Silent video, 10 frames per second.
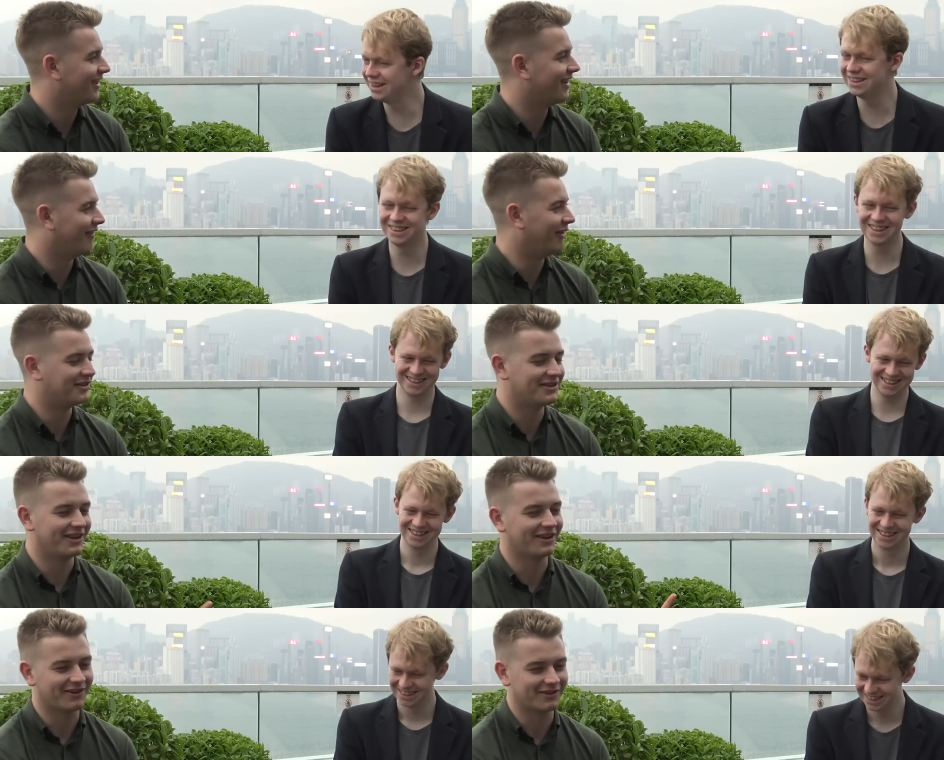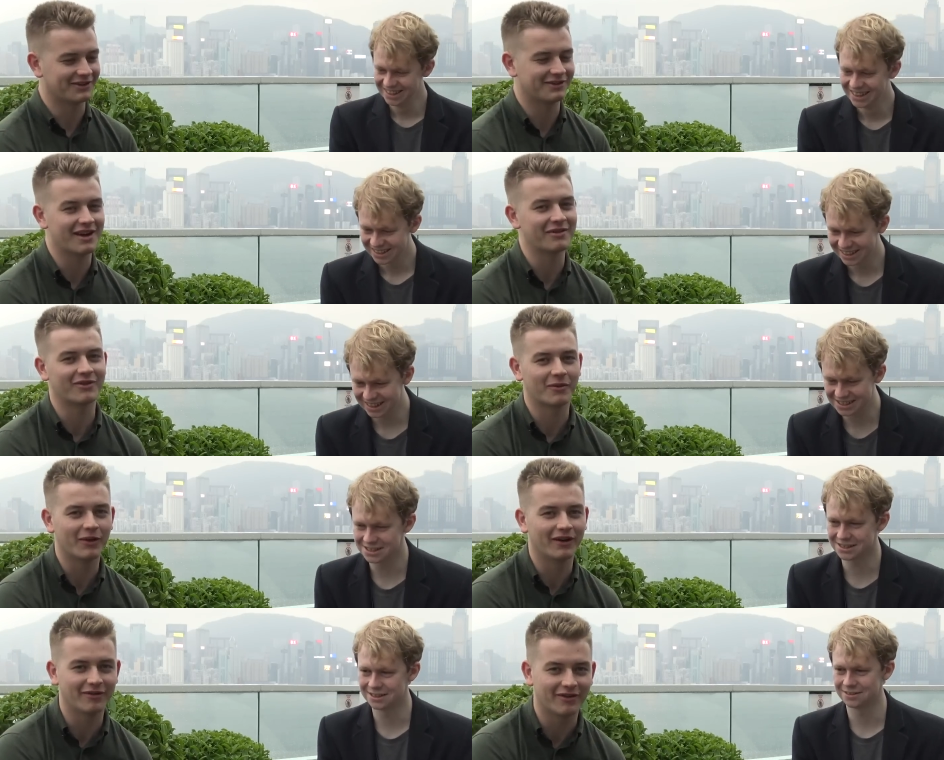Speaker 1: Uh, we were sitting across the table from
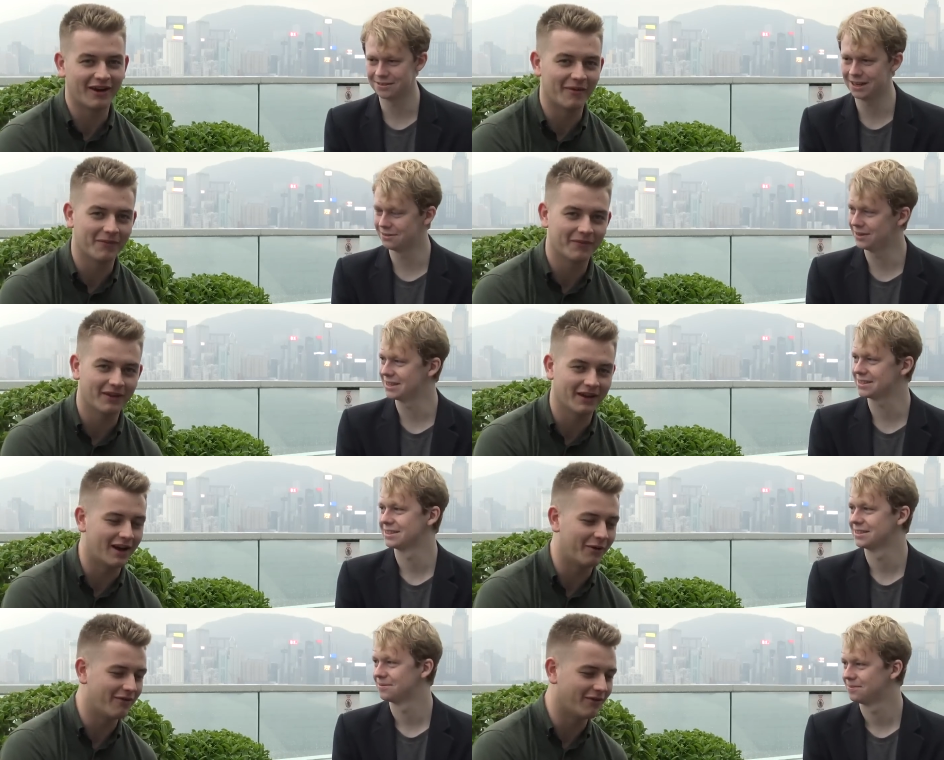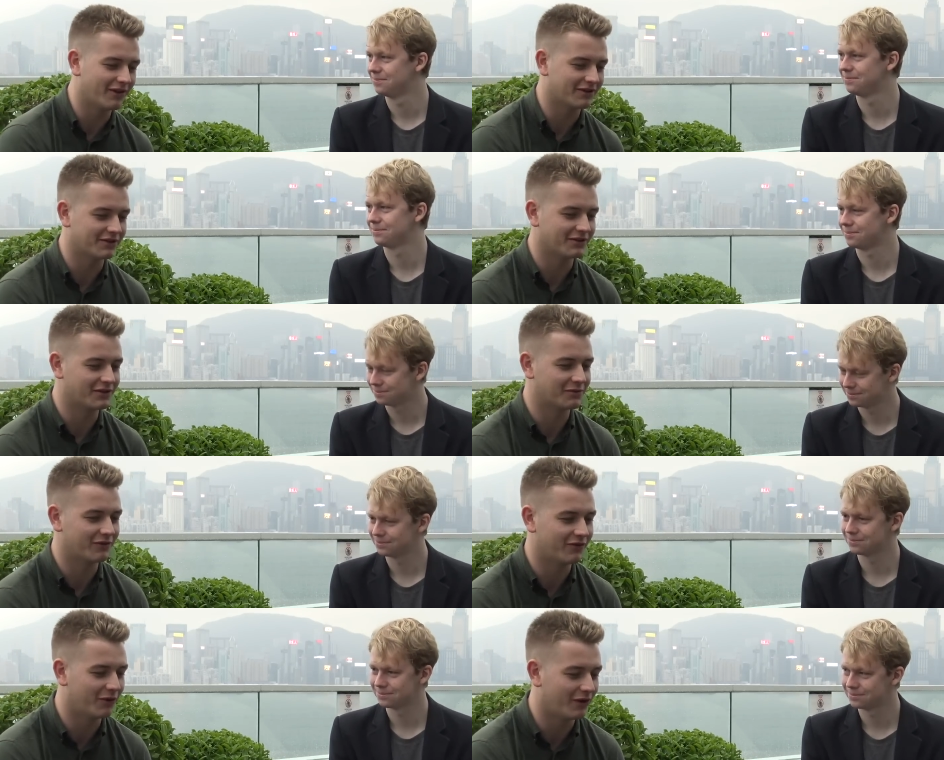one of, um, of the Arweave investors just
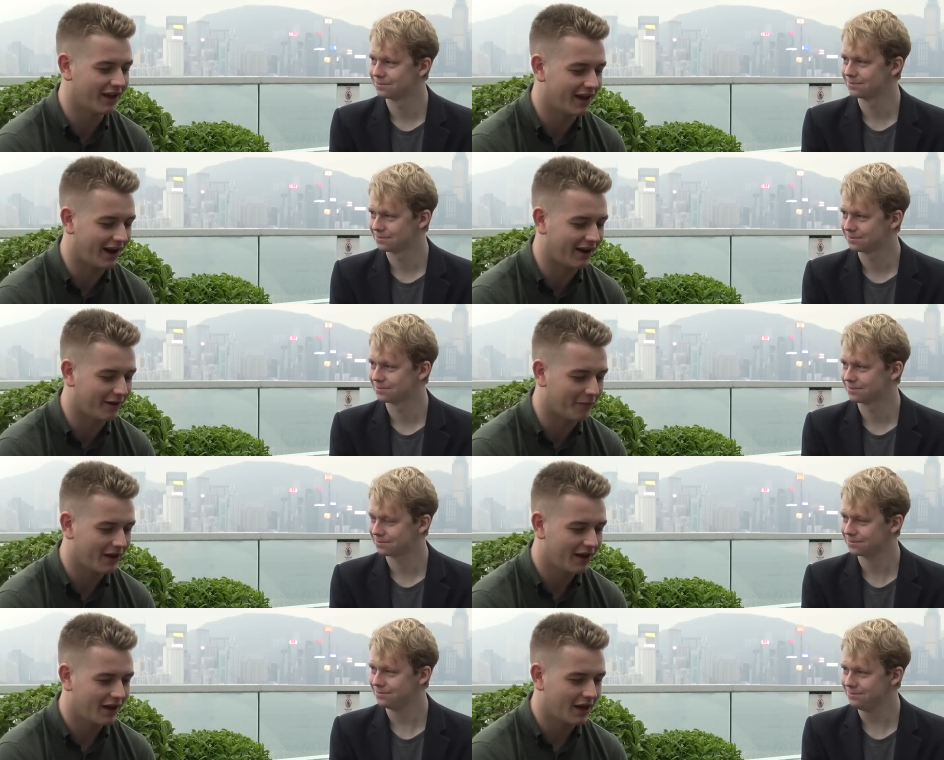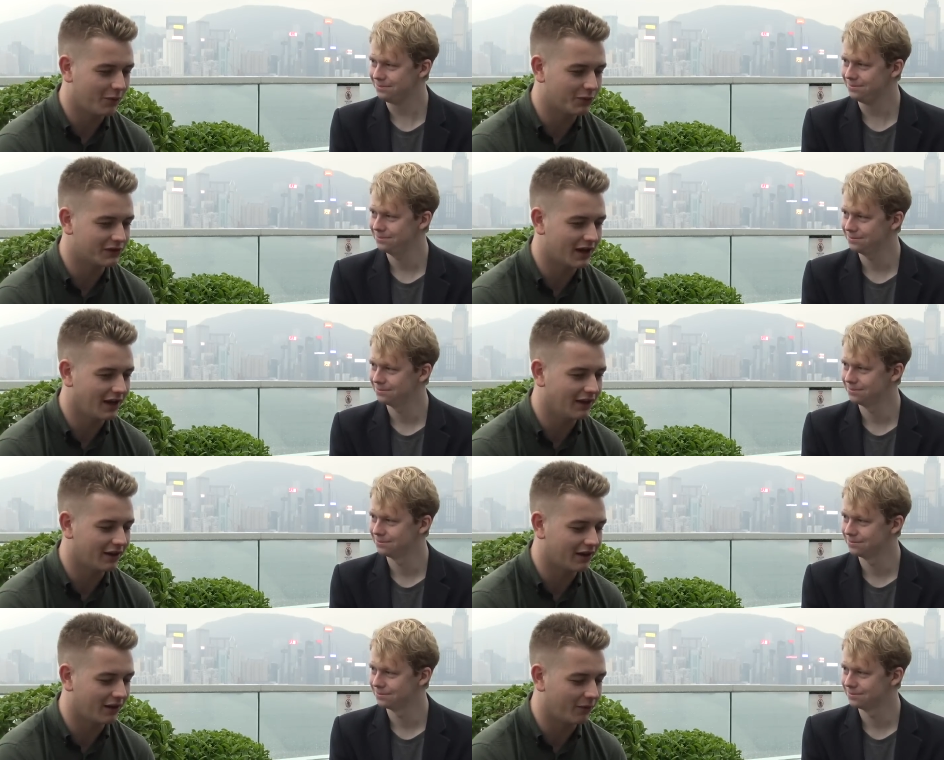before, and um, he was saying
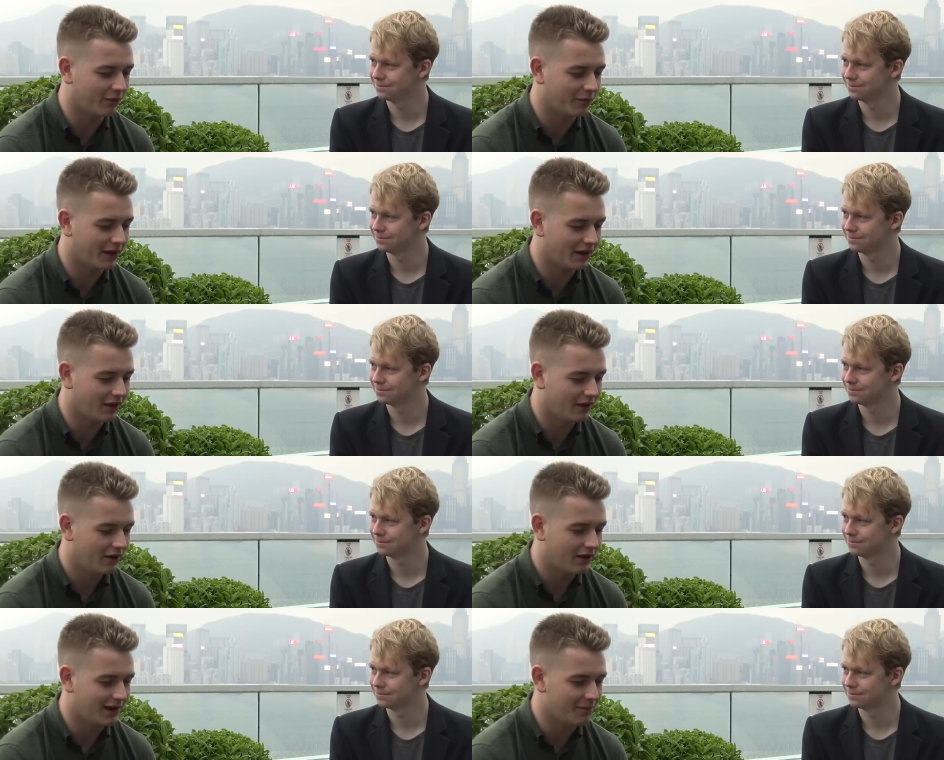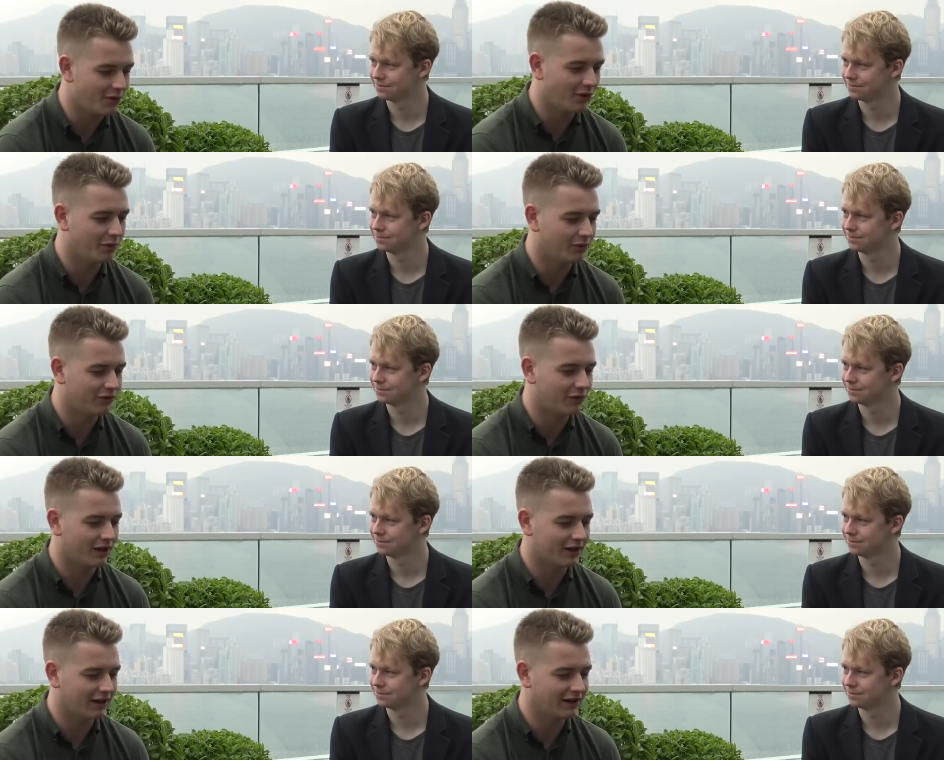that it would be immutable
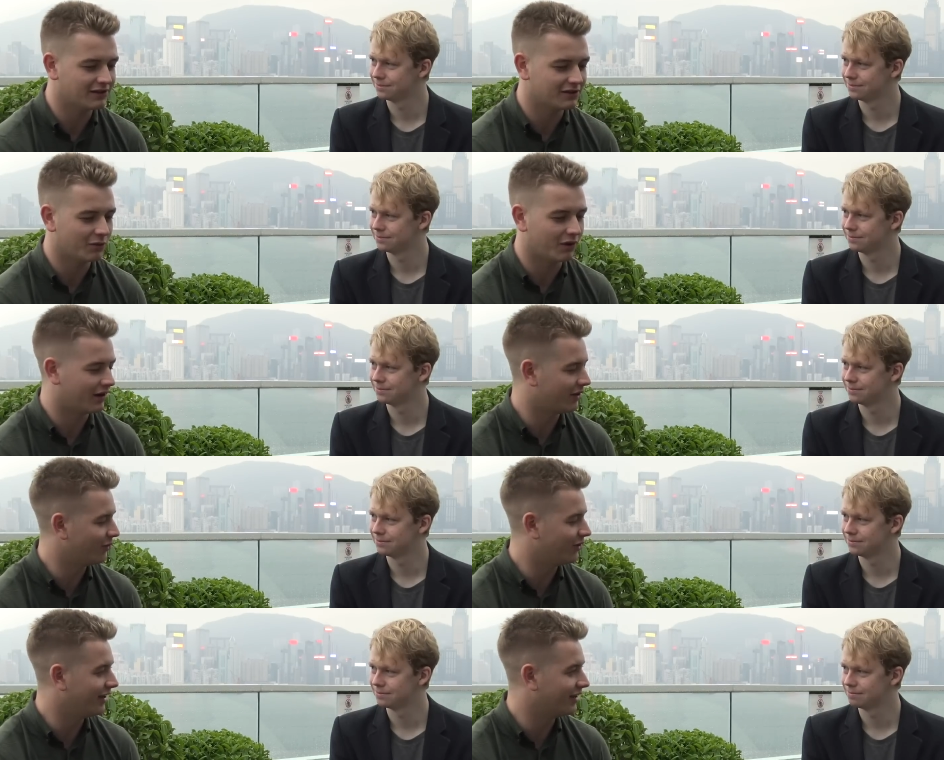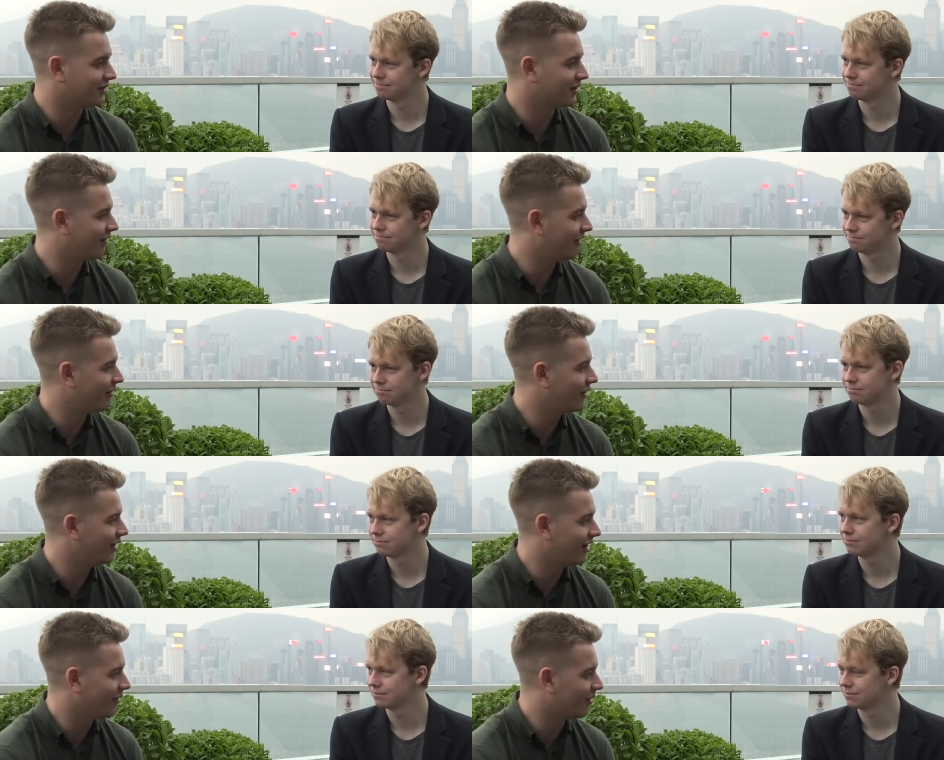for at least 100 years. I've never
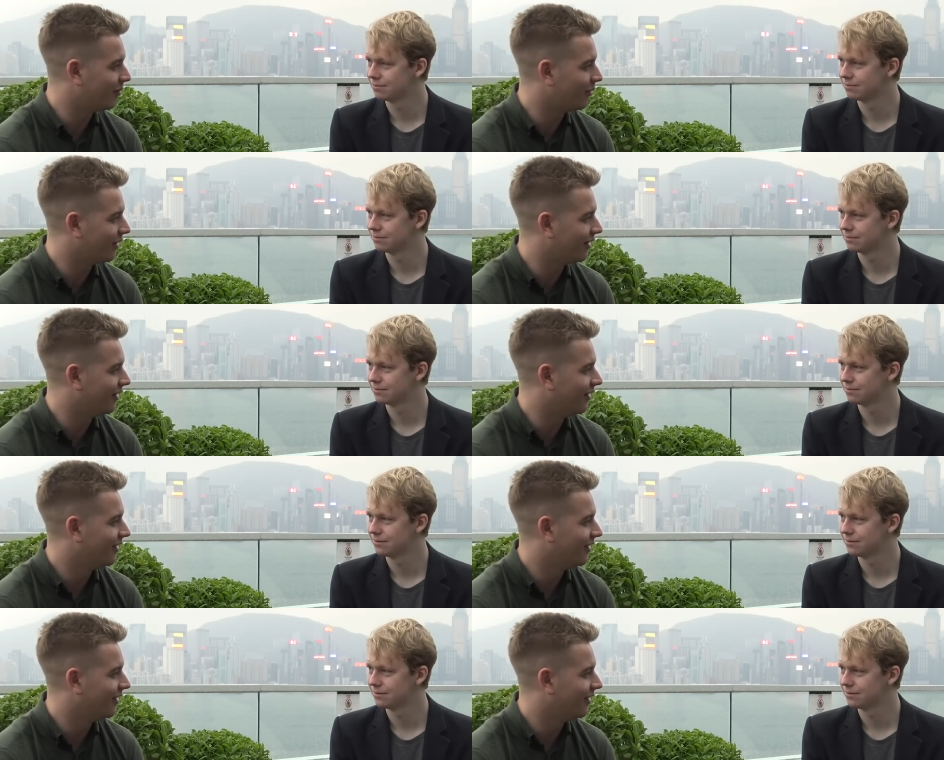heard anyone put a,